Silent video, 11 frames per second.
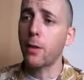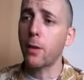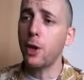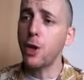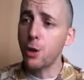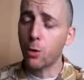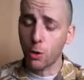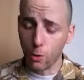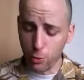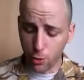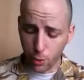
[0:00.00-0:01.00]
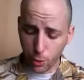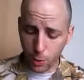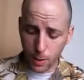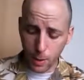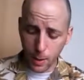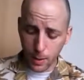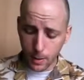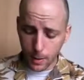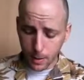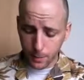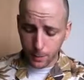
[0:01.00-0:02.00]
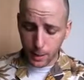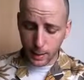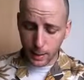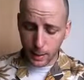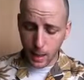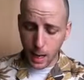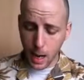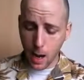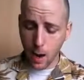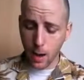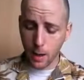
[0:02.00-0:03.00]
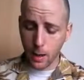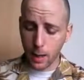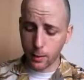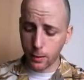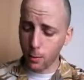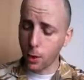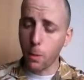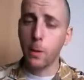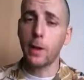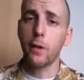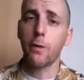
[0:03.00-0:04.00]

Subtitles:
that I got a recommendation from YouTube,